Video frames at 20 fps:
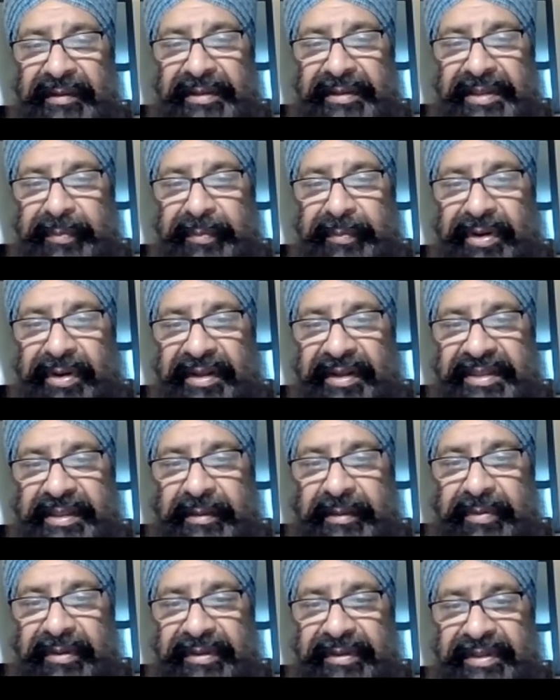to put it in
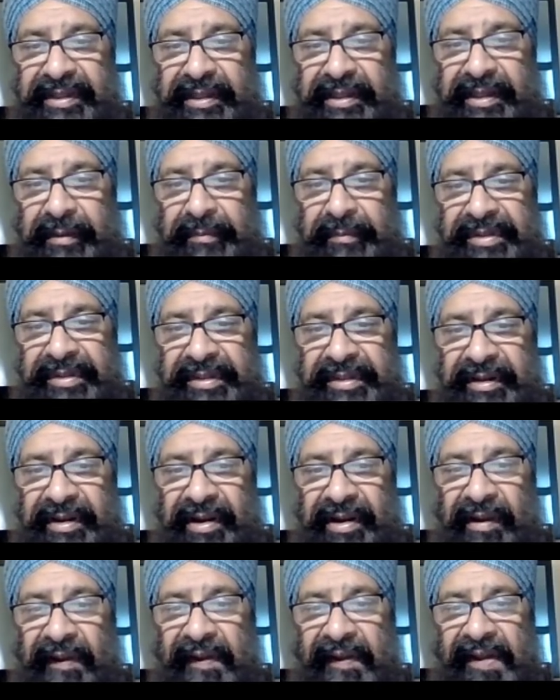simple terms.
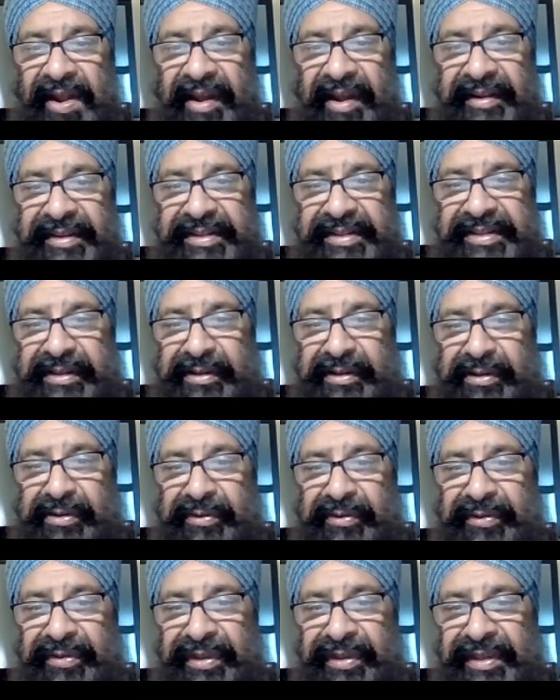And
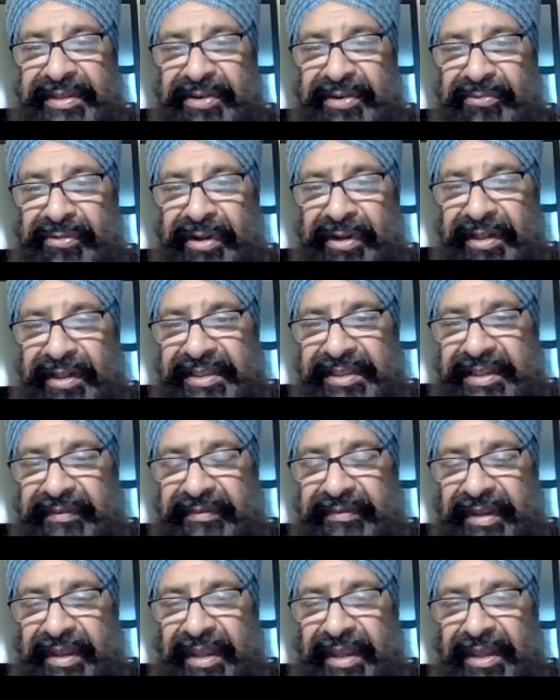so there's a
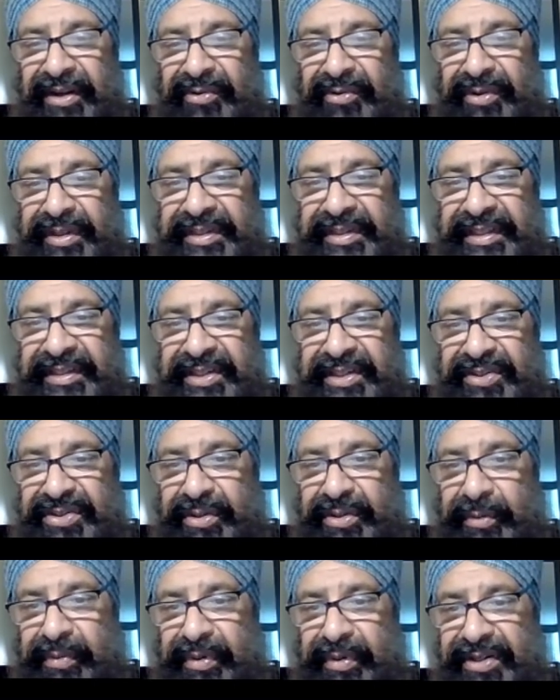relative increase in
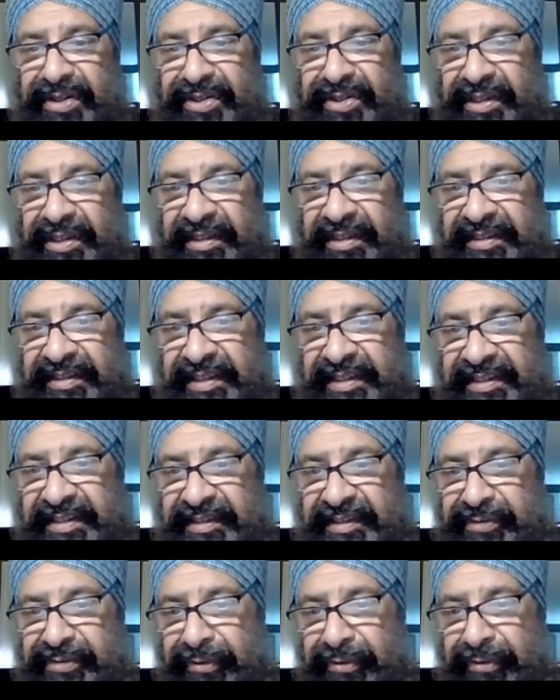tissue pressure since the
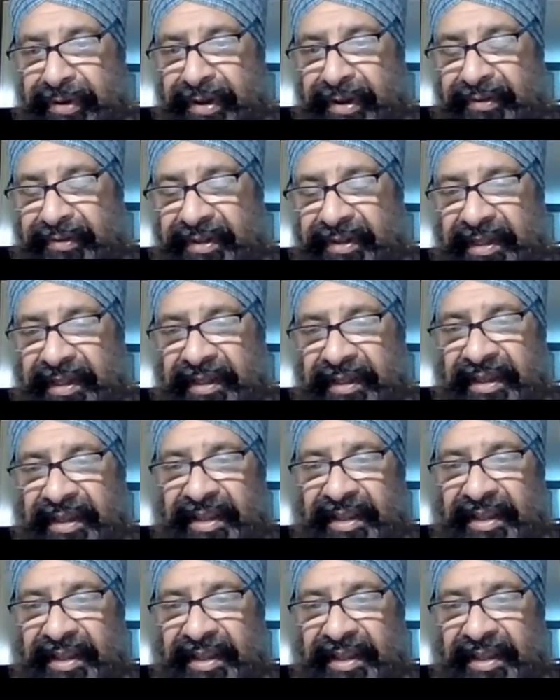surrounding